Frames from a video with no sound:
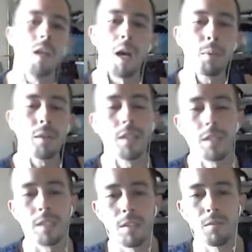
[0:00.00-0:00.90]
I put
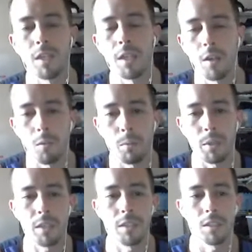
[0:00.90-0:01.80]
this in the video
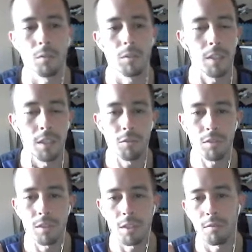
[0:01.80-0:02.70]
because it was an
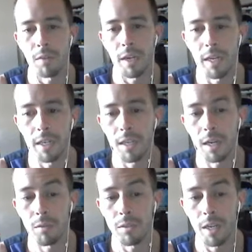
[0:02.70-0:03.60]
interesting find.
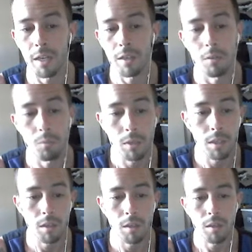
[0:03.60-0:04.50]
I was at
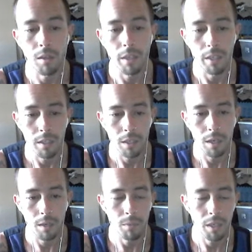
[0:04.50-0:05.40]
Goodwill, and
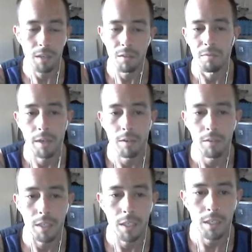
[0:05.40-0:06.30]
Michaela
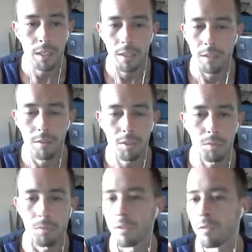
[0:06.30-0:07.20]
found it, and
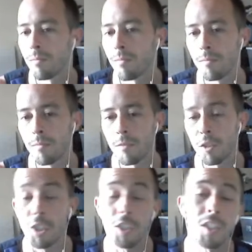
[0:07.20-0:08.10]
it was
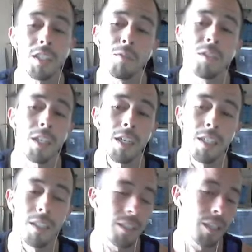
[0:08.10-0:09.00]
like an
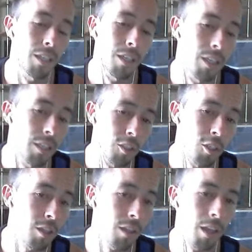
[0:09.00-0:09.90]
instinct thing.
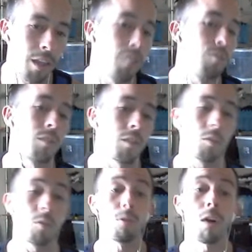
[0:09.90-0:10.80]
She thought it was a
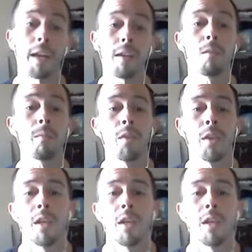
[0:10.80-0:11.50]
cool item,